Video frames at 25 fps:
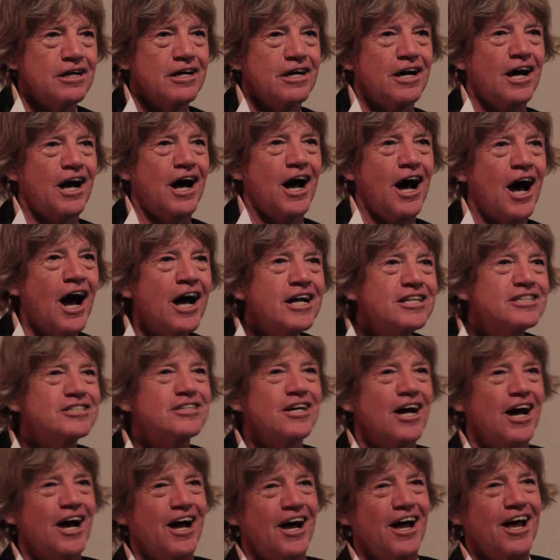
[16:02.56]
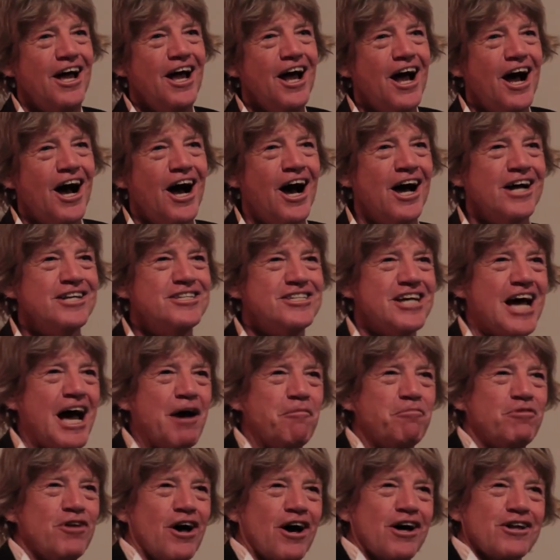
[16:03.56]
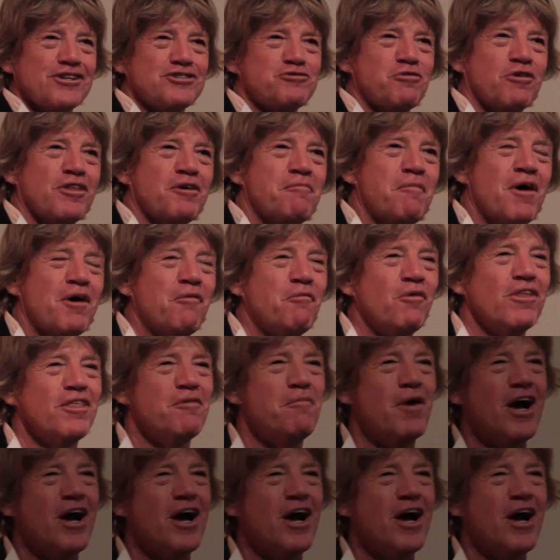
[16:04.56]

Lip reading: I tap dance with a